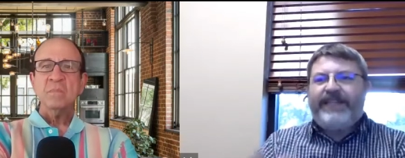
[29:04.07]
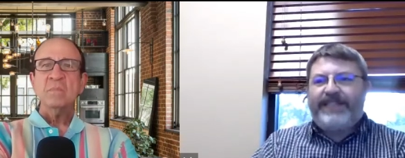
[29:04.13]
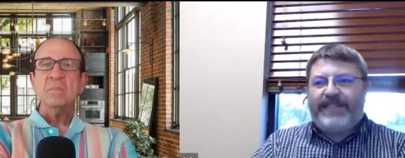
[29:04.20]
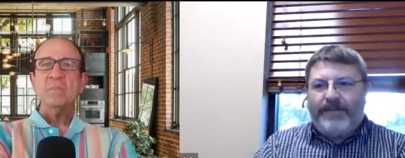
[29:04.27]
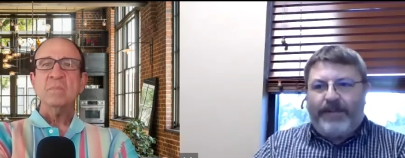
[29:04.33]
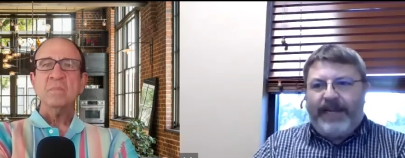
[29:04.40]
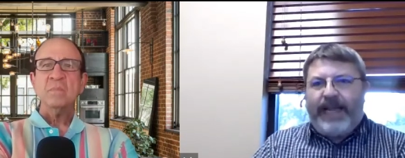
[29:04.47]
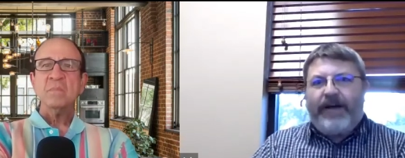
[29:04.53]
Speaker 1: get
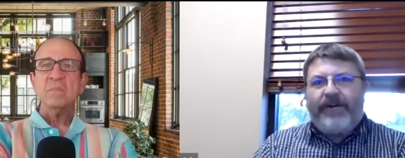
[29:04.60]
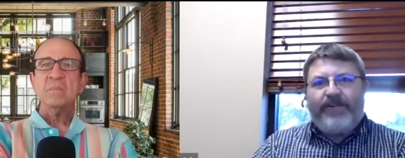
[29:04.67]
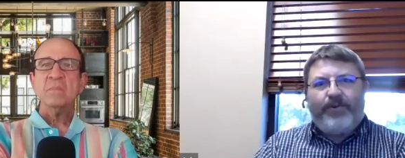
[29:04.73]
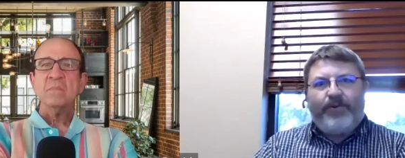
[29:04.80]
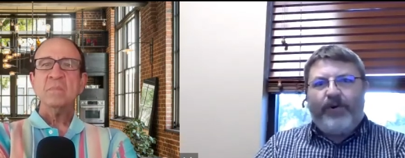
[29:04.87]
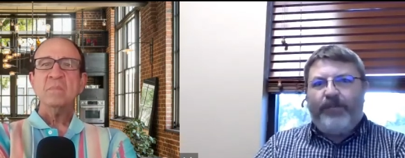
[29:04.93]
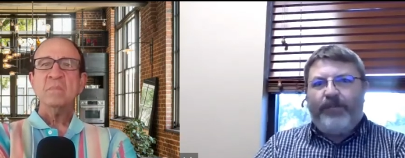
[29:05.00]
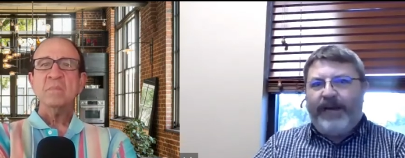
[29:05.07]
somebody out to
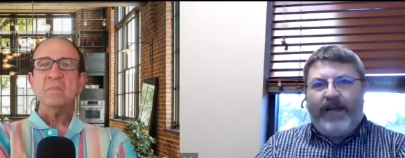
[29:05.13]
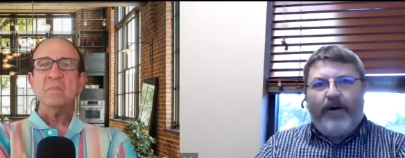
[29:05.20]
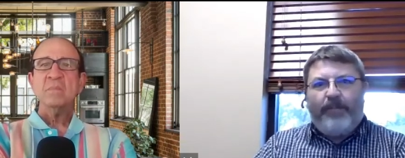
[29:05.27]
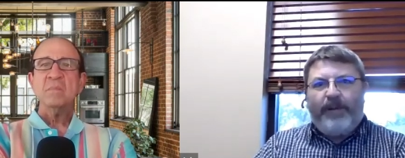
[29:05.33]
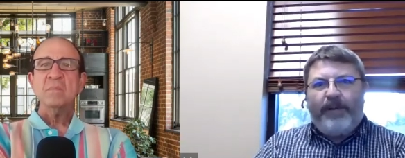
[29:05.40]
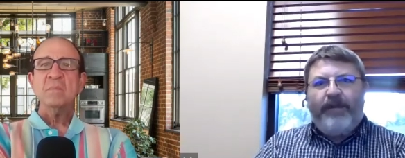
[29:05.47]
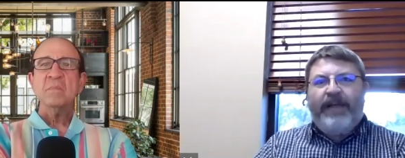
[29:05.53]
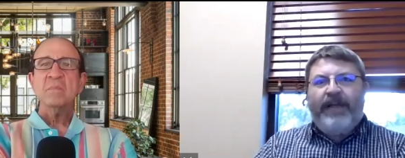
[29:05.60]
him and help
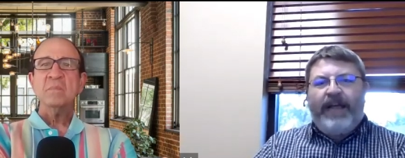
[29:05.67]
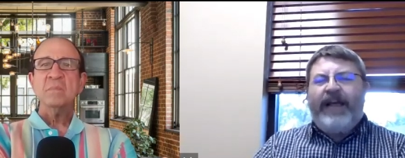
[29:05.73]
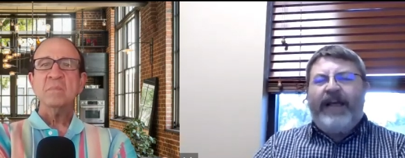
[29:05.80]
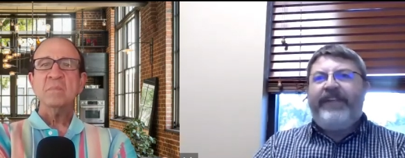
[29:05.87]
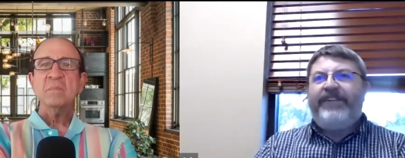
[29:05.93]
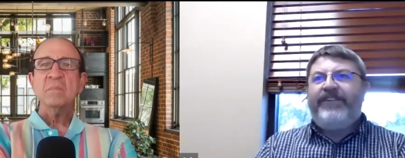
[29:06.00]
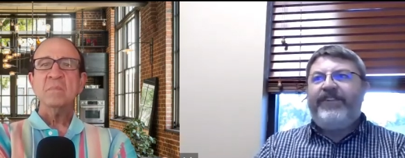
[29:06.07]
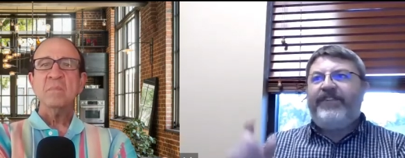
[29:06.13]
him. And
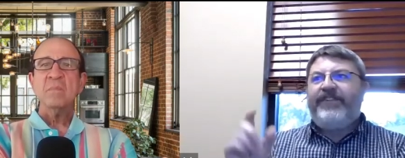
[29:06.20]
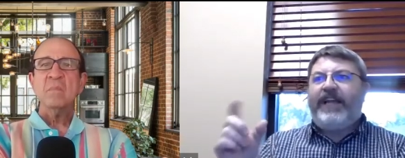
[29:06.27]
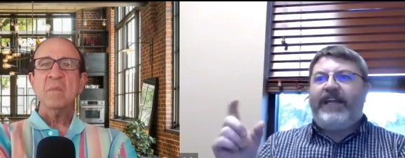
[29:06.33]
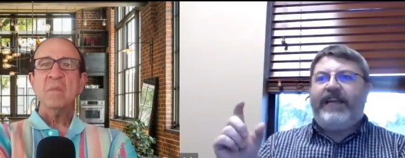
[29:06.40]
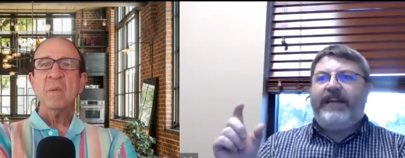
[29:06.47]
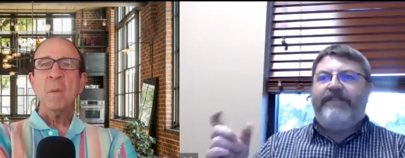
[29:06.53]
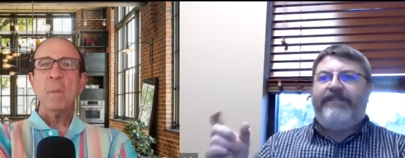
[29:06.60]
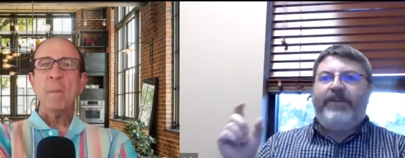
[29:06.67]
then just
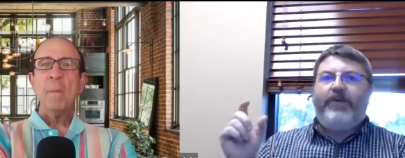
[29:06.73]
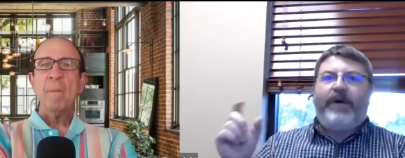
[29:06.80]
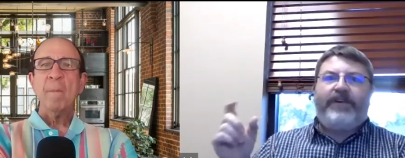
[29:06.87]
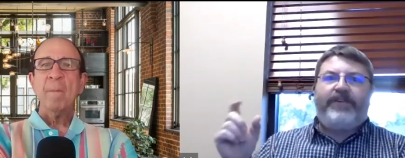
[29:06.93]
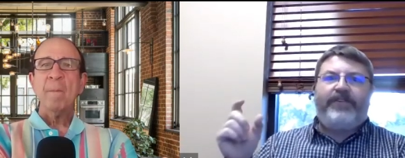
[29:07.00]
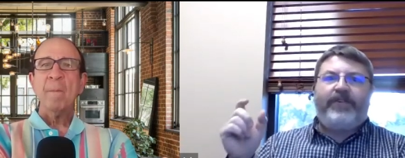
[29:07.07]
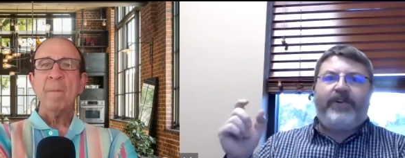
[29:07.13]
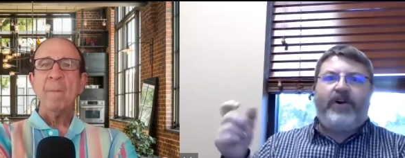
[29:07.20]
taking a few
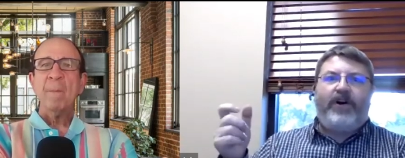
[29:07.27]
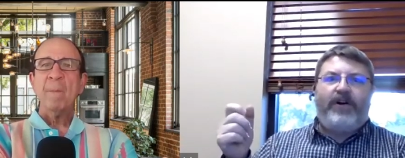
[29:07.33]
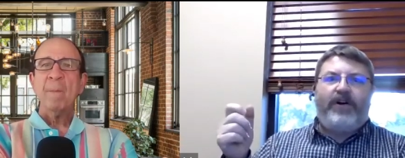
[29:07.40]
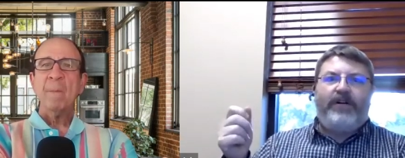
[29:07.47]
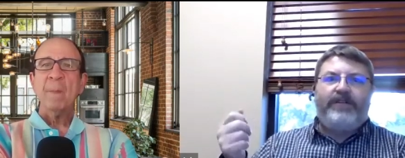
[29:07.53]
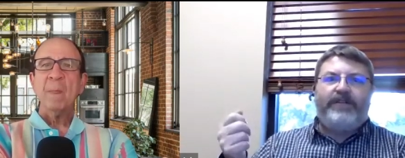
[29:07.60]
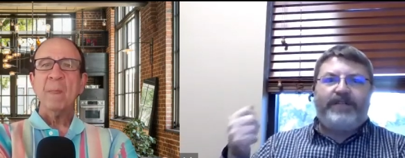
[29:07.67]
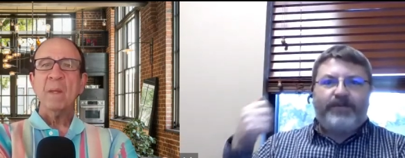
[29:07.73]
extra
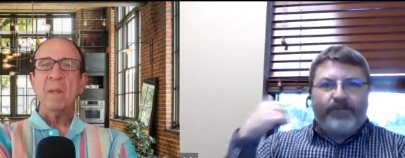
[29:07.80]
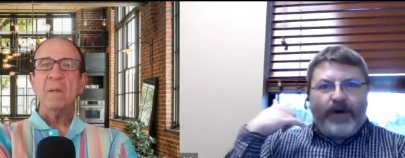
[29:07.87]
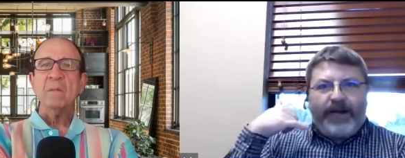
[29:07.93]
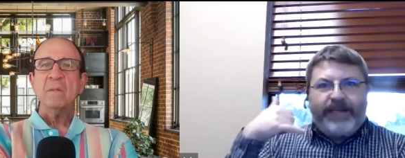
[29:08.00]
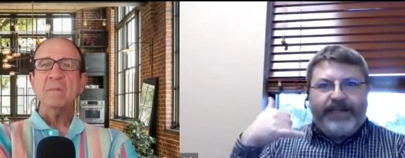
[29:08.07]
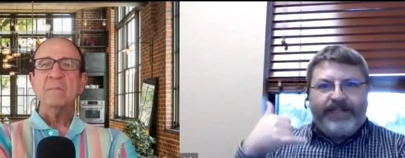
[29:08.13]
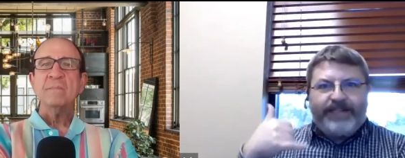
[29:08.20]
calls, right?